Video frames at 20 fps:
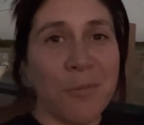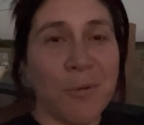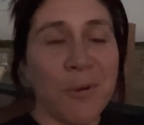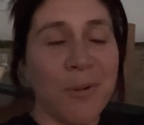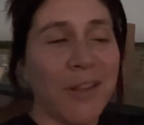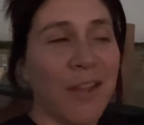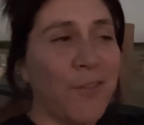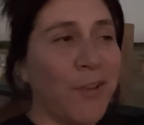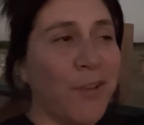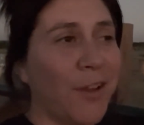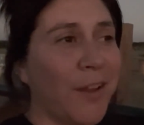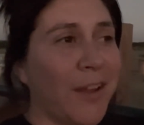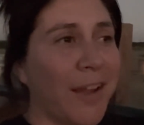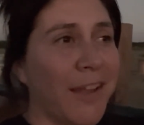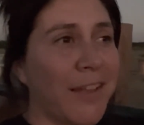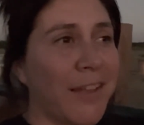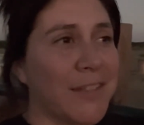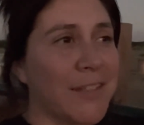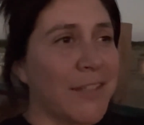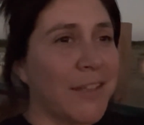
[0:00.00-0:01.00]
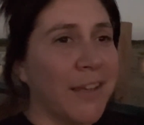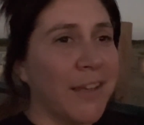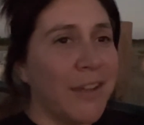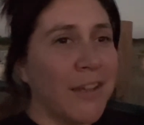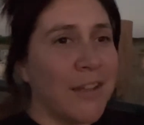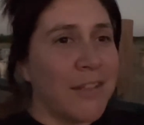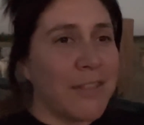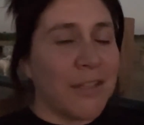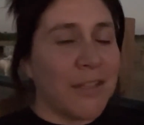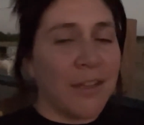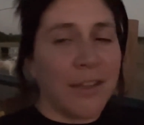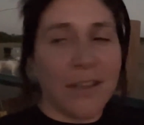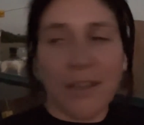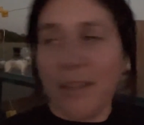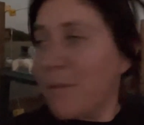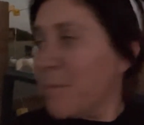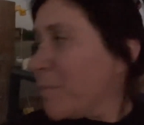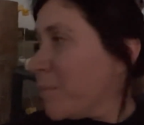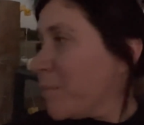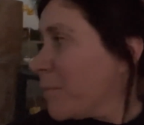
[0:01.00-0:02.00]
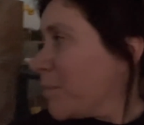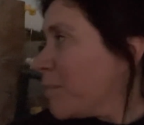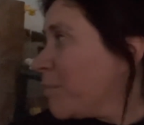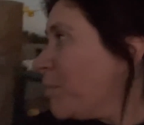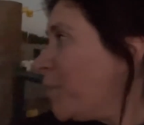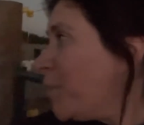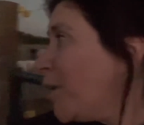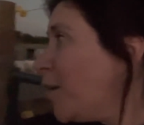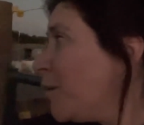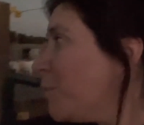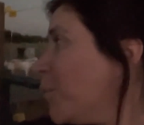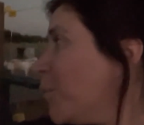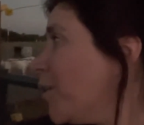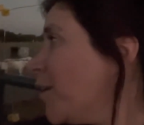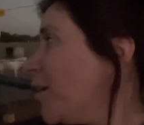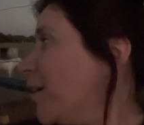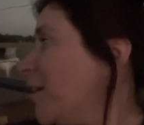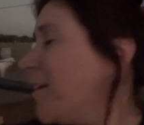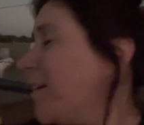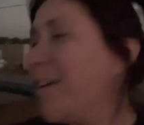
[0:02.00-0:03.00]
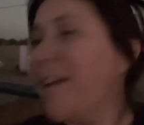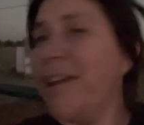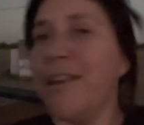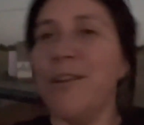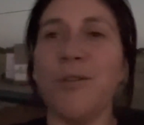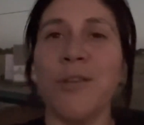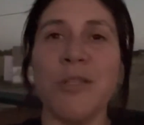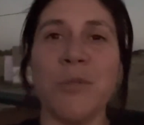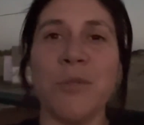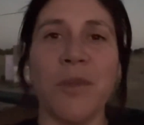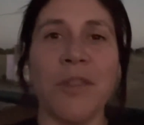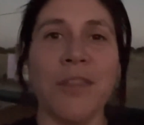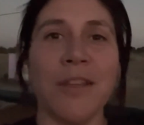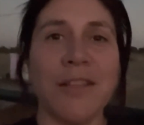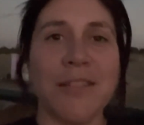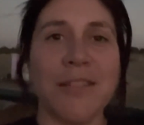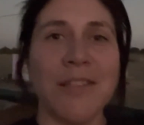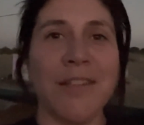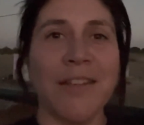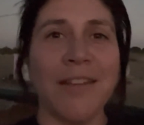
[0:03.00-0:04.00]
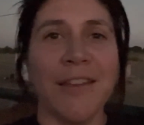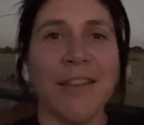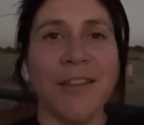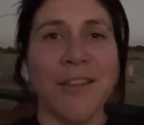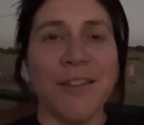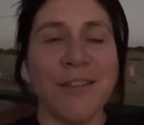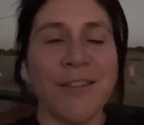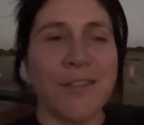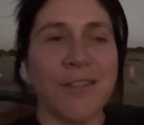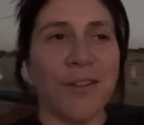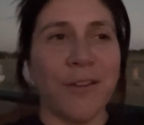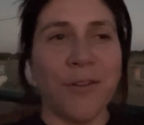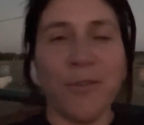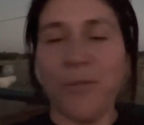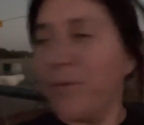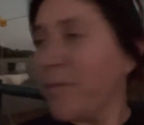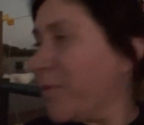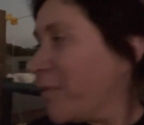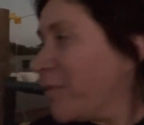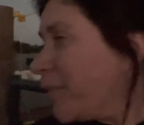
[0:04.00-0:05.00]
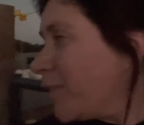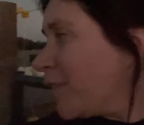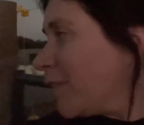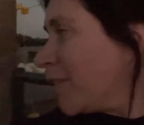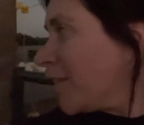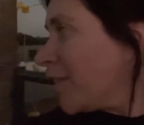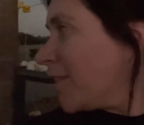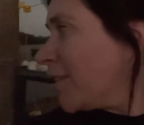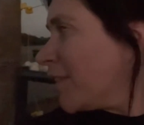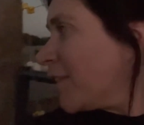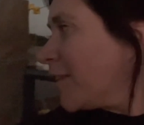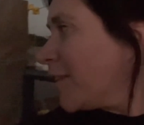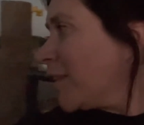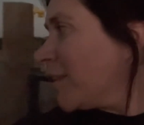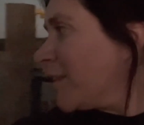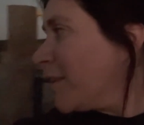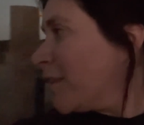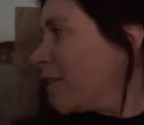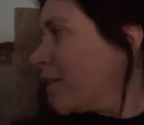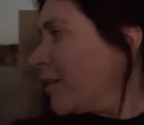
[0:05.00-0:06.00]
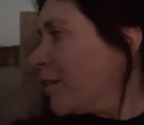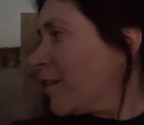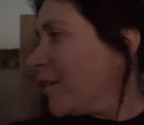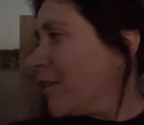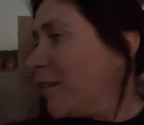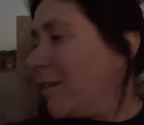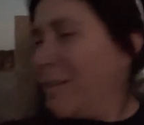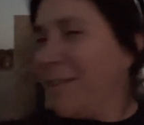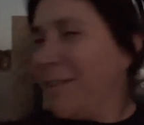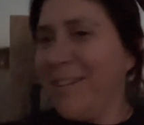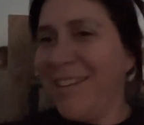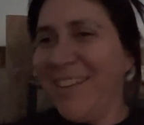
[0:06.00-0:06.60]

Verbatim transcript: We would love y'all guys to um, be on board and do this with us. So. I will survive.